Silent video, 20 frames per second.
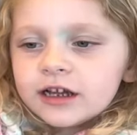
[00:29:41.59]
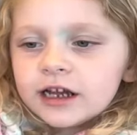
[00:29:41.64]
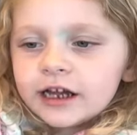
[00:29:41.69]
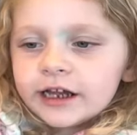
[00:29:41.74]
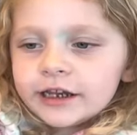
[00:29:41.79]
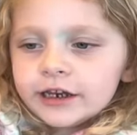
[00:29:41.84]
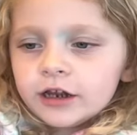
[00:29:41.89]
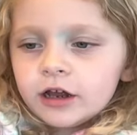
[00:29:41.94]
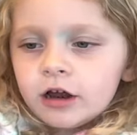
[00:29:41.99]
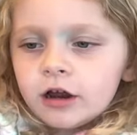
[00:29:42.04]

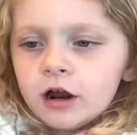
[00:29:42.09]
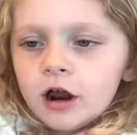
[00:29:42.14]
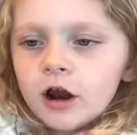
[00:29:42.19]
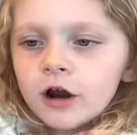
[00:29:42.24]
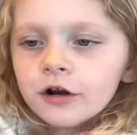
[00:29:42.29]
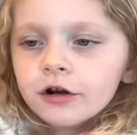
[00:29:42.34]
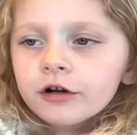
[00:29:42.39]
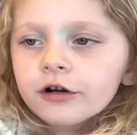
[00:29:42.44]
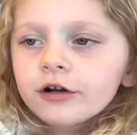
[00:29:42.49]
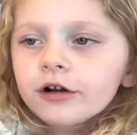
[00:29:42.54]
and
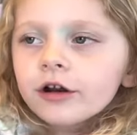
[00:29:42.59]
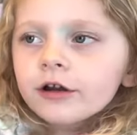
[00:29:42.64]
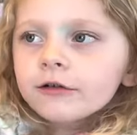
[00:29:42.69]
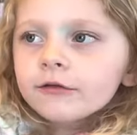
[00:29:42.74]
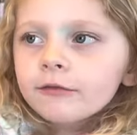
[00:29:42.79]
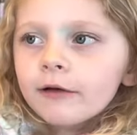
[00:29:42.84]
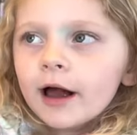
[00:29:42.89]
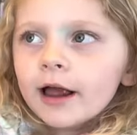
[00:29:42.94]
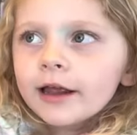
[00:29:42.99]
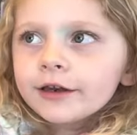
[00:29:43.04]
her
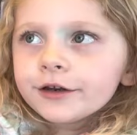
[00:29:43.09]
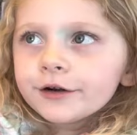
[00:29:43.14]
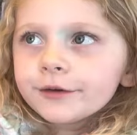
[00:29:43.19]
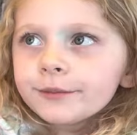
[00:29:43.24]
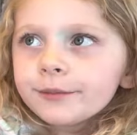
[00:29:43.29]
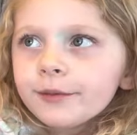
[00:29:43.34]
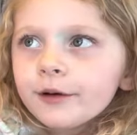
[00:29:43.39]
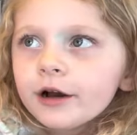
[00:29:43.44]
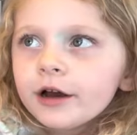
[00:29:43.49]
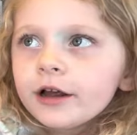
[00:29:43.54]
later,
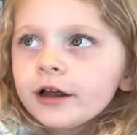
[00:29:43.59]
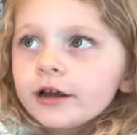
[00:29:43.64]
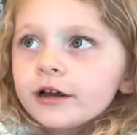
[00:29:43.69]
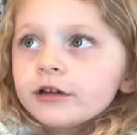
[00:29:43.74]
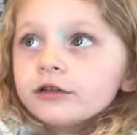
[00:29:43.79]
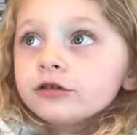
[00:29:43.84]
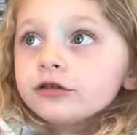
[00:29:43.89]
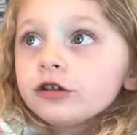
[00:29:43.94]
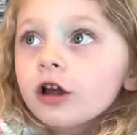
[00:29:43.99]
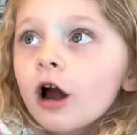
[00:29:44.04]
but
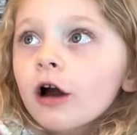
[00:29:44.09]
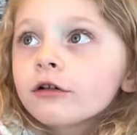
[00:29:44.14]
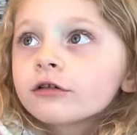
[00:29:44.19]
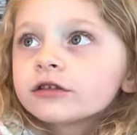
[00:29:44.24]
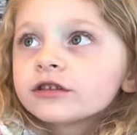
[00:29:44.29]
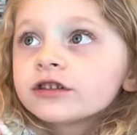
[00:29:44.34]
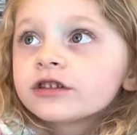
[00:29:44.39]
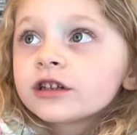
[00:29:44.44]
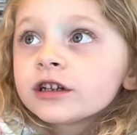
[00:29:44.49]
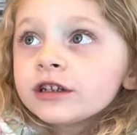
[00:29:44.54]
y'all
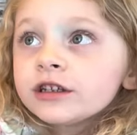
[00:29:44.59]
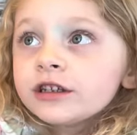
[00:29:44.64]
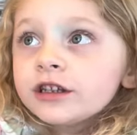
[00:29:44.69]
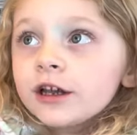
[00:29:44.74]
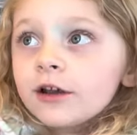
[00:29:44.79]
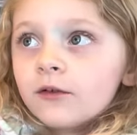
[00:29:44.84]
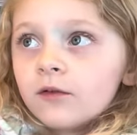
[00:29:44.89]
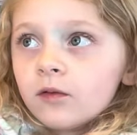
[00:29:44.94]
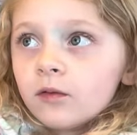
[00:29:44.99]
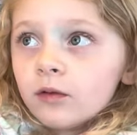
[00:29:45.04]
won't see
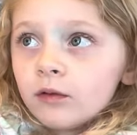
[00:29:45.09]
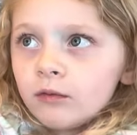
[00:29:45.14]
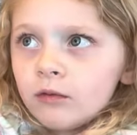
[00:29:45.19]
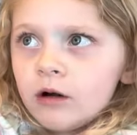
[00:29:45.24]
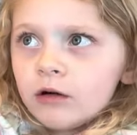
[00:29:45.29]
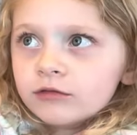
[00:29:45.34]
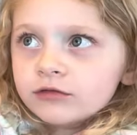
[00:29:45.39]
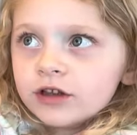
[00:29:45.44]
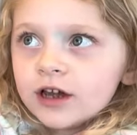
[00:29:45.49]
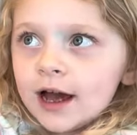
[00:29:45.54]
them for a
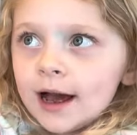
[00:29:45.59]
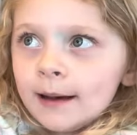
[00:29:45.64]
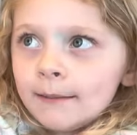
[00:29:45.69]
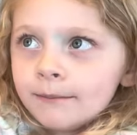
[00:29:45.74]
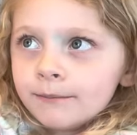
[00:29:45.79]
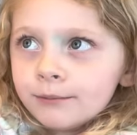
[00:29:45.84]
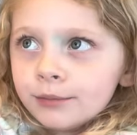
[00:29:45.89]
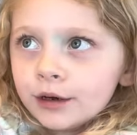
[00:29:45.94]
long time.